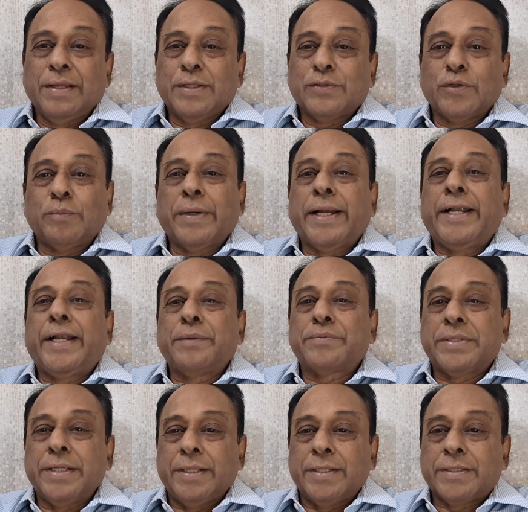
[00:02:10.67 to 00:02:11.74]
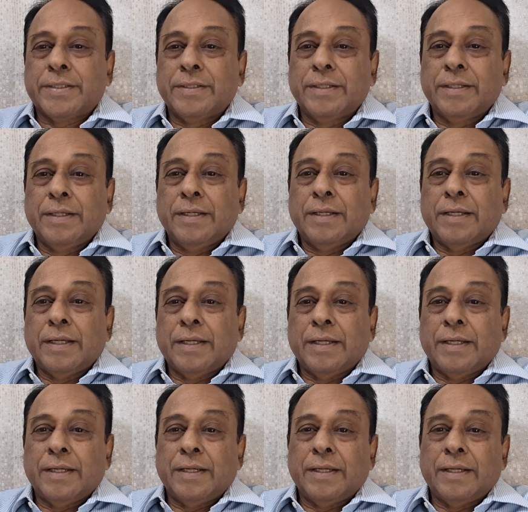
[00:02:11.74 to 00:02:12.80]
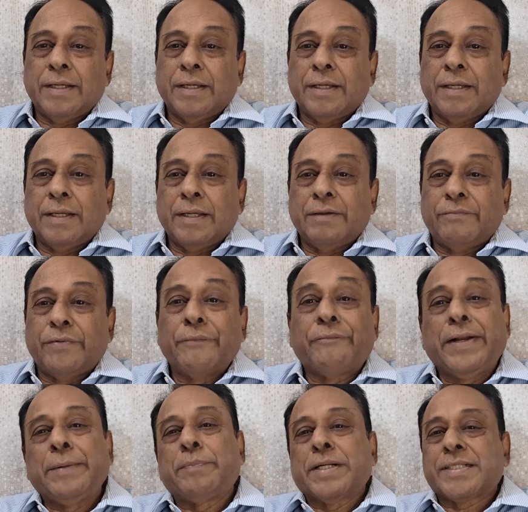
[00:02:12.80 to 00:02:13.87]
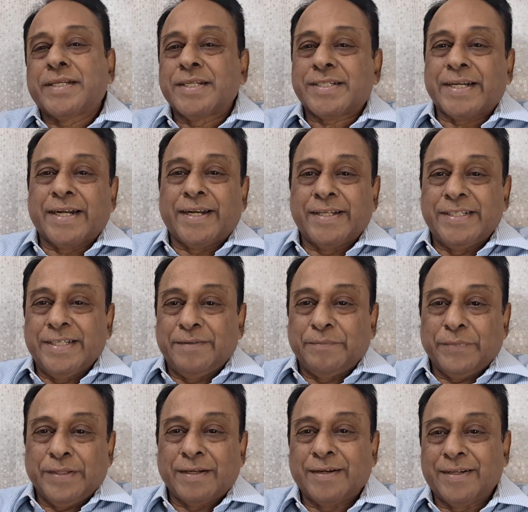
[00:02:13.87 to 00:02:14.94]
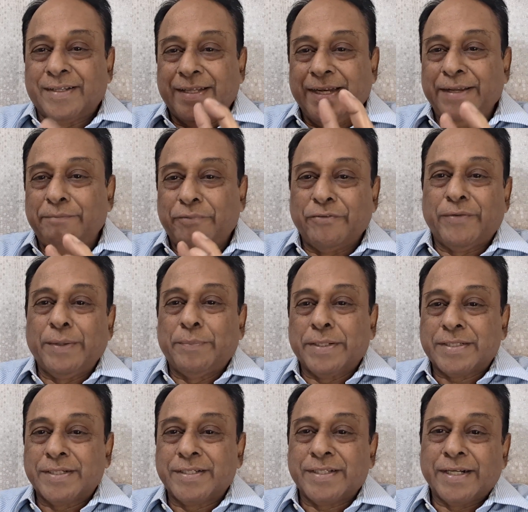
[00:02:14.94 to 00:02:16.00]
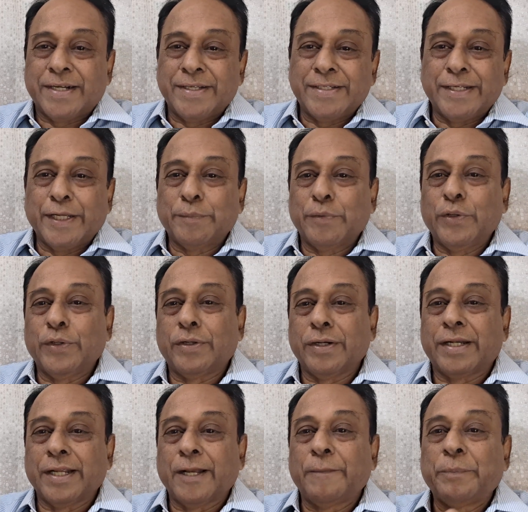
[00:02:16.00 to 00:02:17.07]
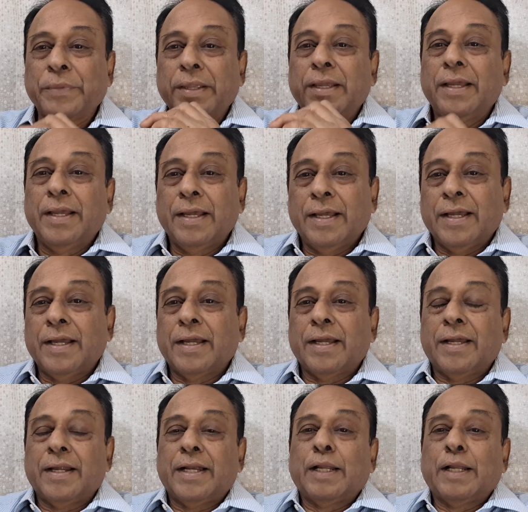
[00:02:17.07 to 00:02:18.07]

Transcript: So my tips is 50% strategy. There are 50% strategy I am going to tell.